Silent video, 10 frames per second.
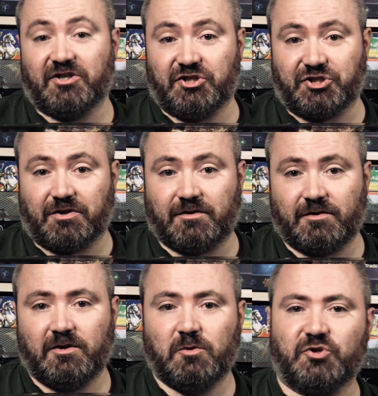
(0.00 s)
edition
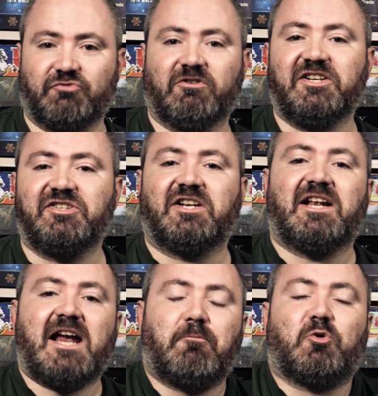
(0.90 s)
was released in
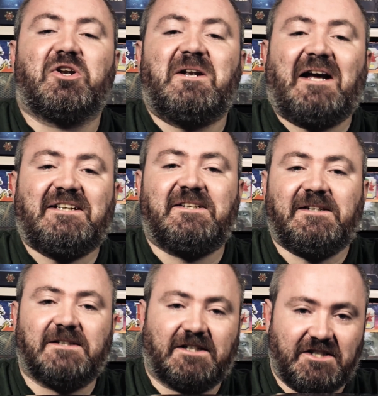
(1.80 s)
April
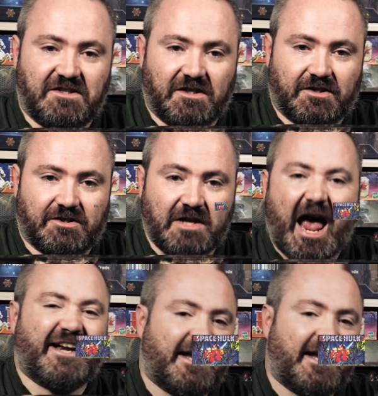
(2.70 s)
1996 and